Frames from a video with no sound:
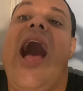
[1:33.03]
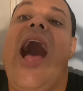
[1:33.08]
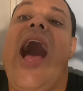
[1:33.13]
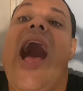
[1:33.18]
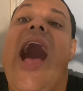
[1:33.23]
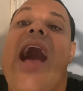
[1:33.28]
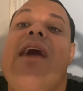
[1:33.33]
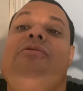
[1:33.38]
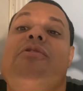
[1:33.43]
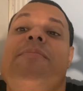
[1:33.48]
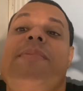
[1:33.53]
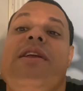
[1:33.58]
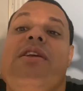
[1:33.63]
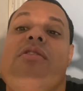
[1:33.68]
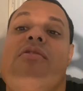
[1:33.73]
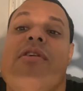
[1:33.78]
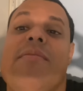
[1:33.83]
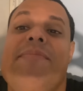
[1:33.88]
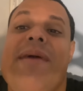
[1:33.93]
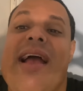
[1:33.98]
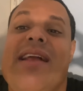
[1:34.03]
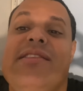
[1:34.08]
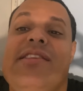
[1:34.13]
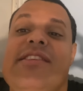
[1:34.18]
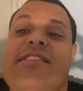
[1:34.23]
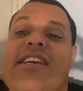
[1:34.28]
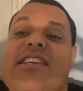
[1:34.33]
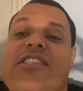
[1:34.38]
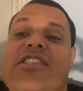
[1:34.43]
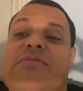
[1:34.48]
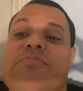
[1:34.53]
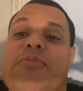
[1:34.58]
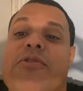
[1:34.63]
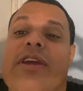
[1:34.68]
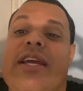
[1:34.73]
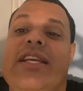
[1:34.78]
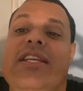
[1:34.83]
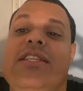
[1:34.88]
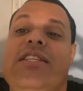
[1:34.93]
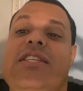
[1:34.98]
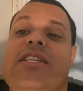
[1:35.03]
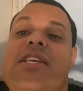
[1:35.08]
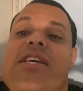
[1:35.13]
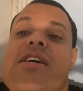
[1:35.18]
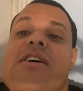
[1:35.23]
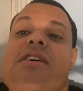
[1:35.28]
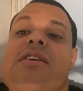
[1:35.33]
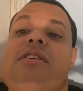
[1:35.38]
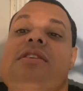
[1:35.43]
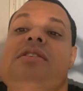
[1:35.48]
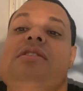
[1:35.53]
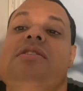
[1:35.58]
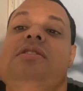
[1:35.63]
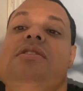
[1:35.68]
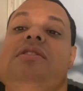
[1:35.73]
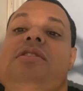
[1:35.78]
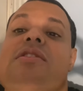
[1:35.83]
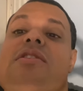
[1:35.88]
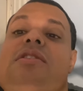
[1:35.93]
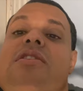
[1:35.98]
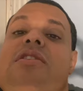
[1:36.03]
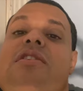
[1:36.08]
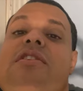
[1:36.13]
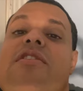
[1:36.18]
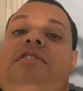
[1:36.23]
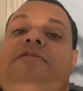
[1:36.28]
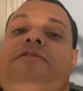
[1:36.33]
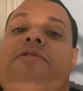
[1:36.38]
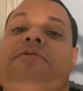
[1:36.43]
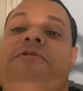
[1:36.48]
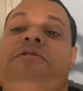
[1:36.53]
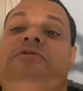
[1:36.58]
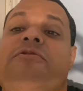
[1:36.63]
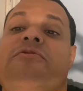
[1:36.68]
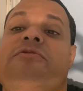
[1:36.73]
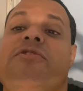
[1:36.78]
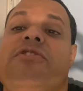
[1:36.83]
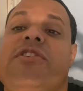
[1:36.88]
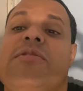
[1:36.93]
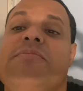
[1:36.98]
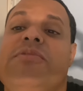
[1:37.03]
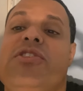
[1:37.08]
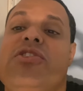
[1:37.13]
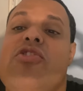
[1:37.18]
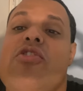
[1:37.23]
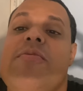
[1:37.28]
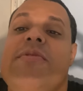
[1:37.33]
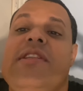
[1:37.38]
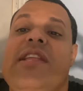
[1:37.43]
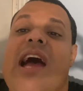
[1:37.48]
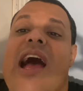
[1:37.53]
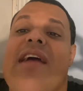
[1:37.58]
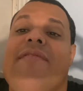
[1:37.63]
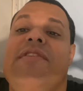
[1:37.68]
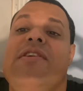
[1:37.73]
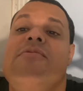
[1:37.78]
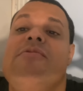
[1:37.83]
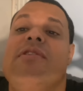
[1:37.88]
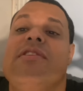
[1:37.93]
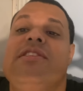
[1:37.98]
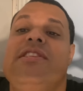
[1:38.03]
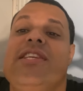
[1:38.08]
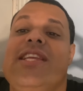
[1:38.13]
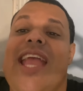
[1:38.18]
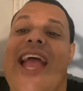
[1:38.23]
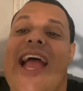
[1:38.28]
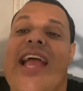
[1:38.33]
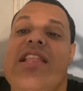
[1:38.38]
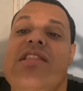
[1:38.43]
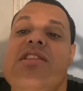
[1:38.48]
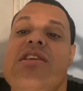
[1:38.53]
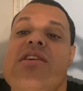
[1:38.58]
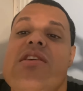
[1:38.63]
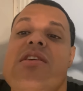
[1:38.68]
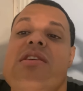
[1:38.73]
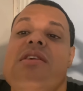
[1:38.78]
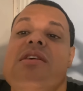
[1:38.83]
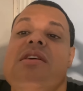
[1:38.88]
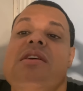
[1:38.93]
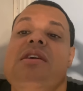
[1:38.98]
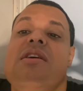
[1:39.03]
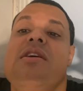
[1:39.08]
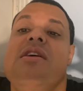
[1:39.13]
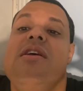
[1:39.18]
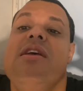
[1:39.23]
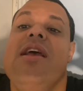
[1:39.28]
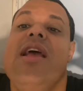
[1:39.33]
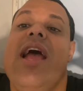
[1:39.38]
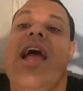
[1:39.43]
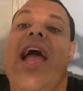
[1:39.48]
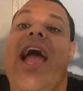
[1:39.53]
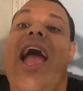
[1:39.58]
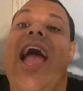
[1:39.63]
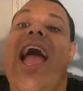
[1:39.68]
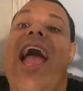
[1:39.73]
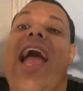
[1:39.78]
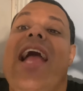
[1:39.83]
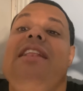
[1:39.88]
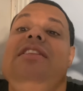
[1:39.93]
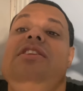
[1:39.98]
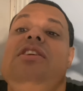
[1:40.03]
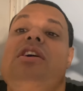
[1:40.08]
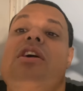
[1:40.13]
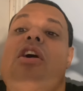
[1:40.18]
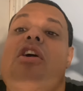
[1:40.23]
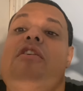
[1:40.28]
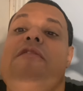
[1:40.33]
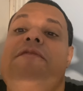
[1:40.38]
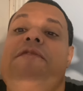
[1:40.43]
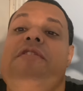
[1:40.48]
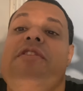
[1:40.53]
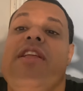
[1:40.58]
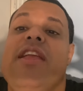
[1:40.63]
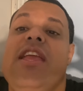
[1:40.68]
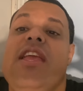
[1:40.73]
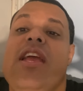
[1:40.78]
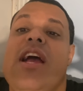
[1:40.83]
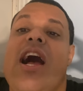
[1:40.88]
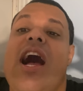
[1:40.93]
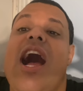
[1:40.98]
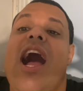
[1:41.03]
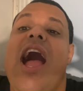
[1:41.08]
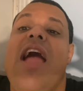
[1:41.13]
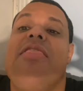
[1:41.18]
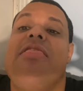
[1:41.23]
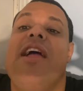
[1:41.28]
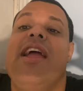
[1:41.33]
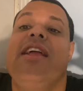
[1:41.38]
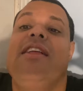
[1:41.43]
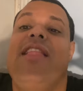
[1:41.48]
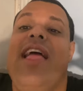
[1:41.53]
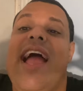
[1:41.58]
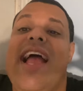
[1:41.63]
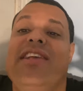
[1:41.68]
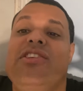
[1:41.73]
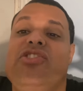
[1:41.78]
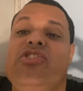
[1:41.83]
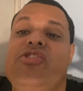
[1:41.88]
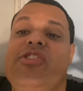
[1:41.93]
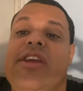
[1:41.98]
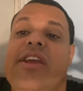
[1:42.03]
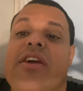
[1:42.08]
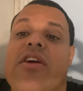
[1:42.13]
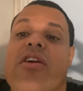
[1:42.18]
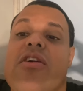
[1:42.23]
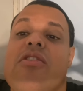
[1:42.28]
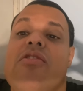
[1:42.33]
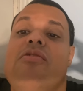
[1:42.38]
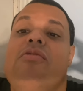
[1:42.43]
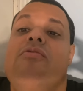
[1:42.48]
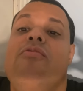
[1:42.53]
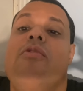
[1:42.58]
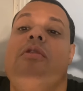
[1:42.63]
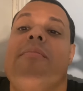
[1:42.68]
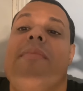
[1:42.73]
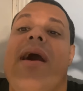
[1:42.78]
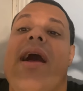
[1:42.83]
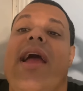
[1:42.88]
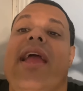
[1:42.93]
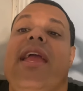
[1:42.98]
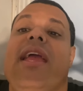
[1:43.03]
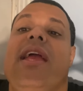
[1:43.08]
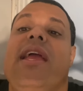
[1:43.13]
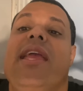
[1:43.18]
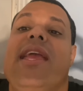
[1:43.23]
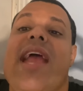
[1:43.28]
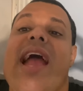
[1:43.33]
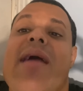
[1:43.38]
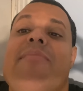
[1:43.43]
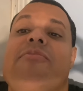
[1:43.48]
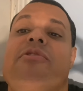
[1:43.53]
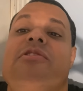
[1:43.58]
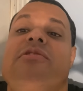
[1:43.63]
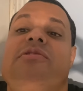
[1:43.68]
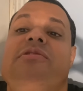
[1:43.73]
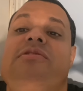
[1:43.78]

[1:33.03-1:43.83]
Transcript: I will be going back to Dutch Springs for some scuba diving once again, and hopefully, unlike last year, where my camera